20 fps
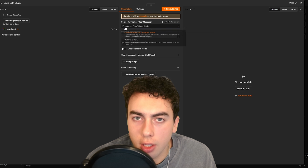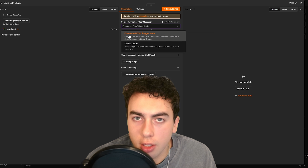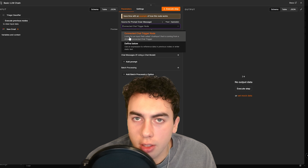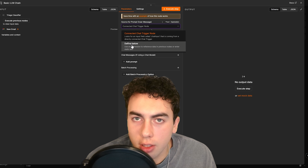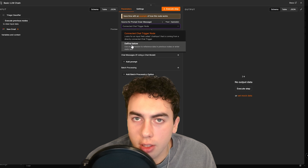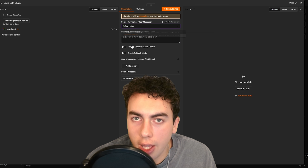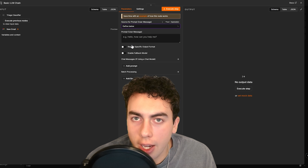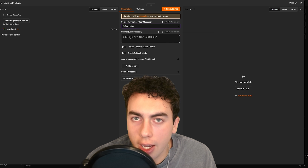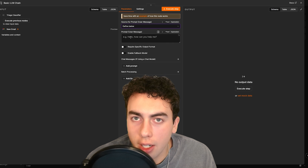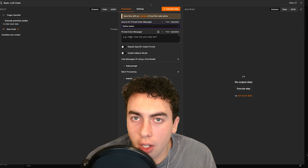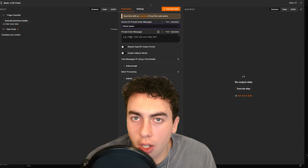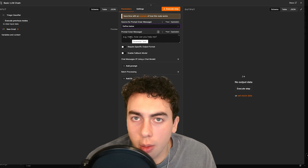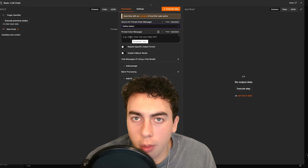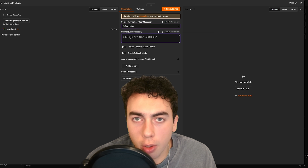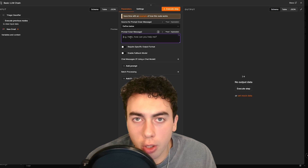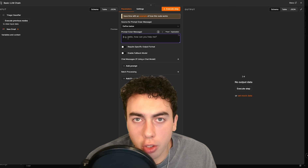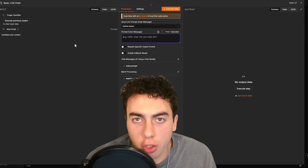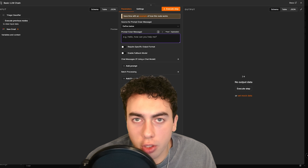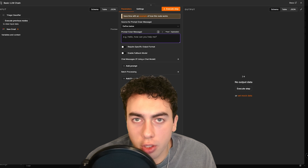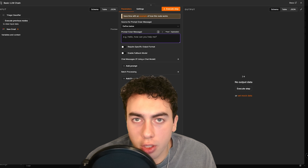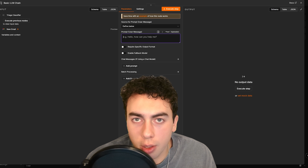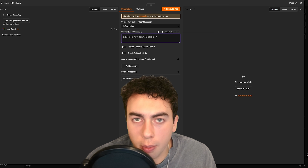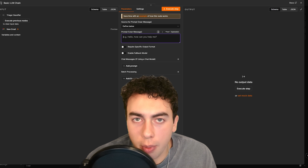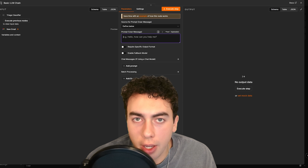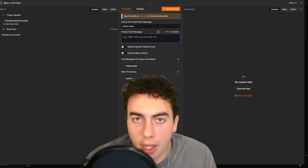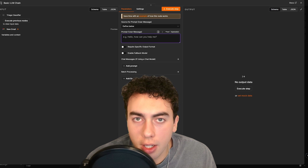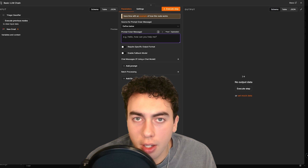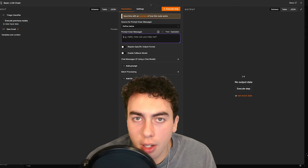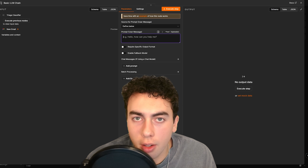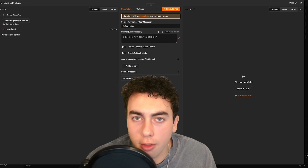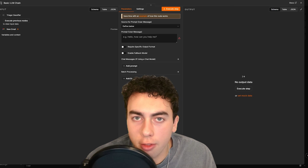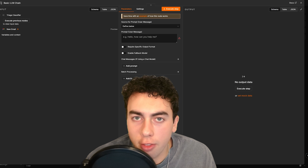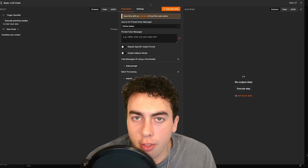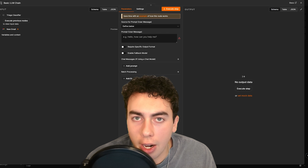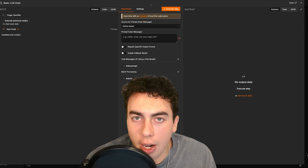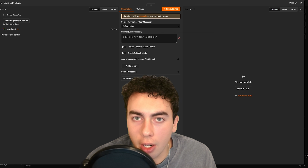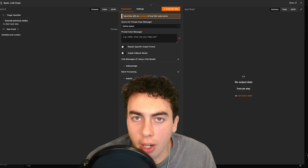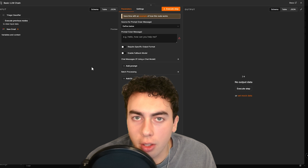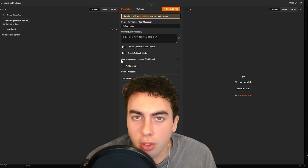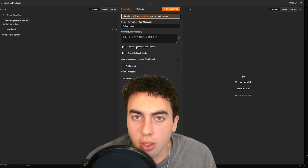Slack emergency ping
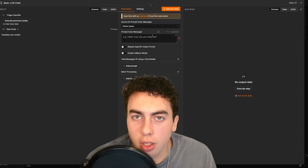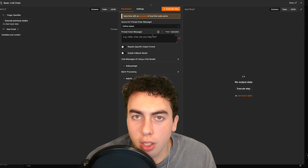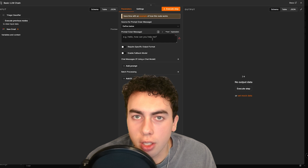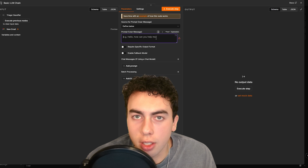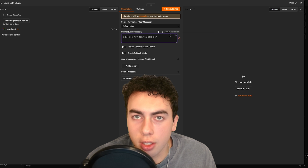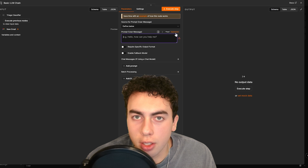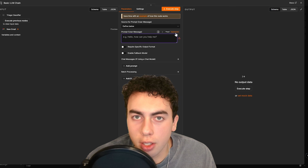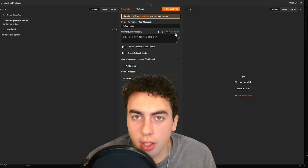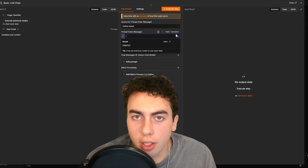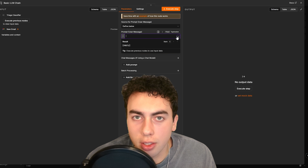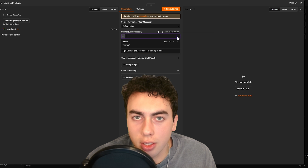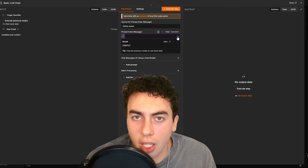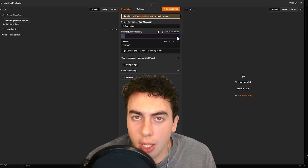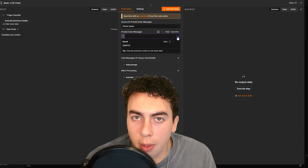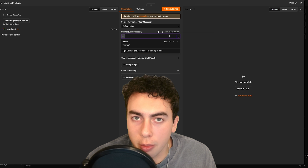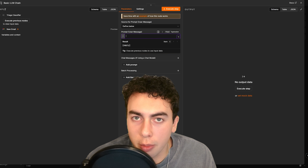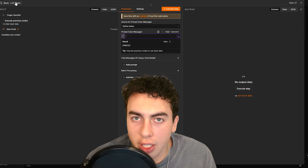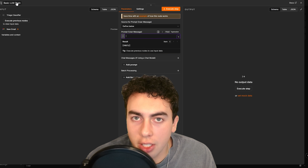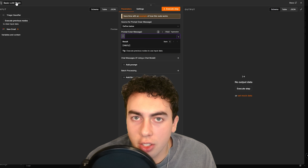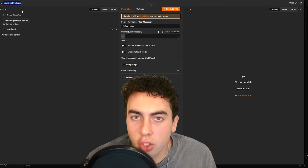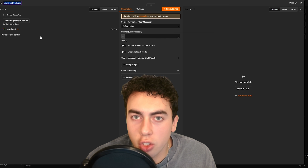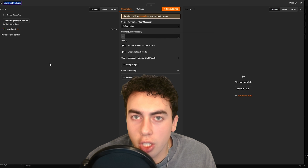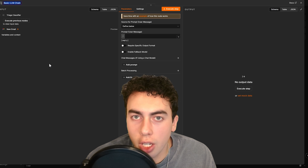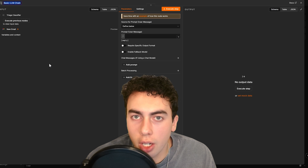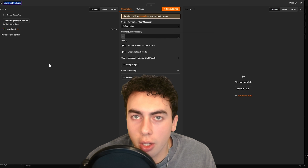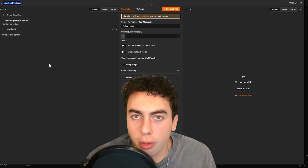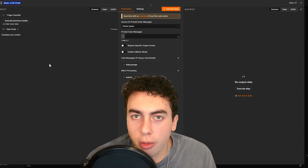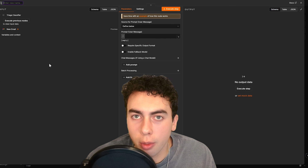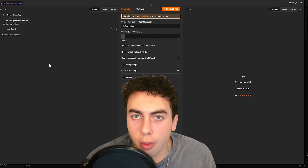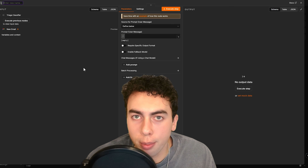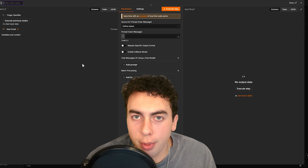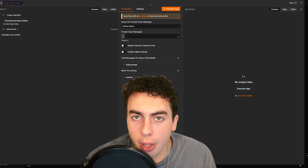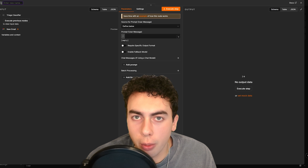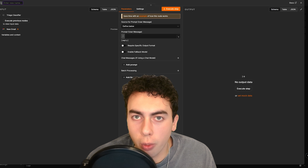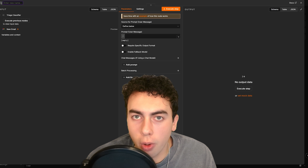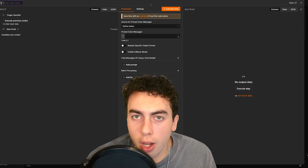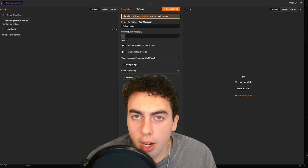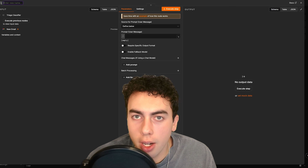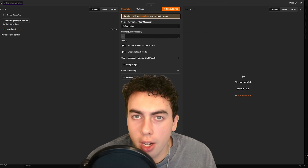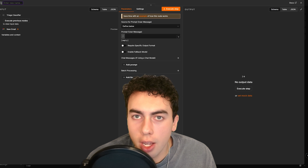fires into the same leads channel from day
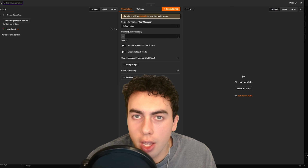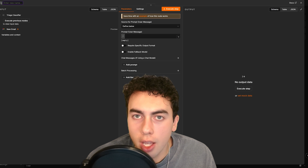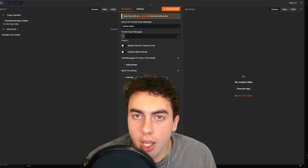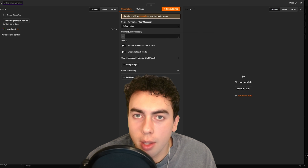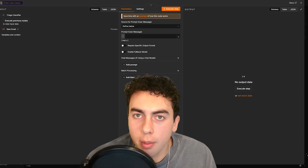one